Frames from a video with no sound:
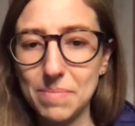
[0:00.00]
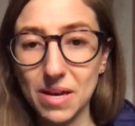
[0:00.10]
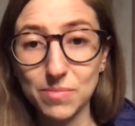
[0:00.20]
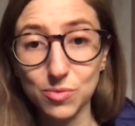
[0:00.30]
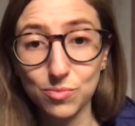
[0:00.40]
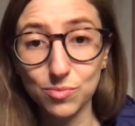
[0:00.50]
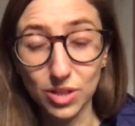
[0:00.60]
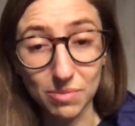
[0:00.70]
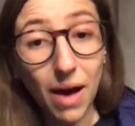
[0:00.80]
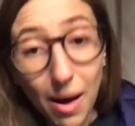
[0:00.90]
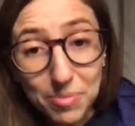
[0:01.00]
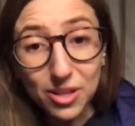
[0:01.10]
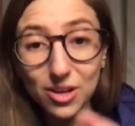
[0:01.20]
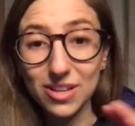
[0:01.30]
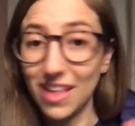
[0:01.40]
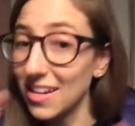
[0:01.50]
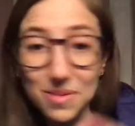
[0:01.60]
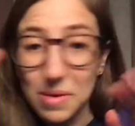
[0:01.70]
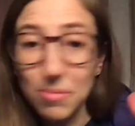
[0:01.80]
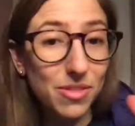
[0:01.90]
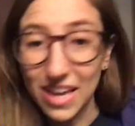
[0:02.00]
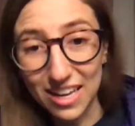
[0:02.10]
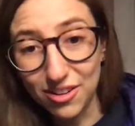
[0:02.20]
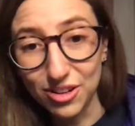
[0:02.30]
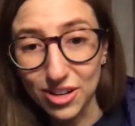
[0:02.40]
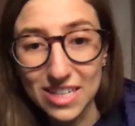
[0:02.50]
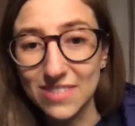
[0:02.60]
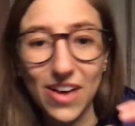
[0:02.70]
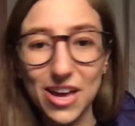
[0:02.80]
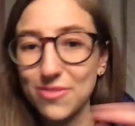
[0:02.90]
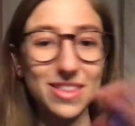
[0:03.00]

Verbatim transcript: becomes really popular, and lots of people think it'll increase in value,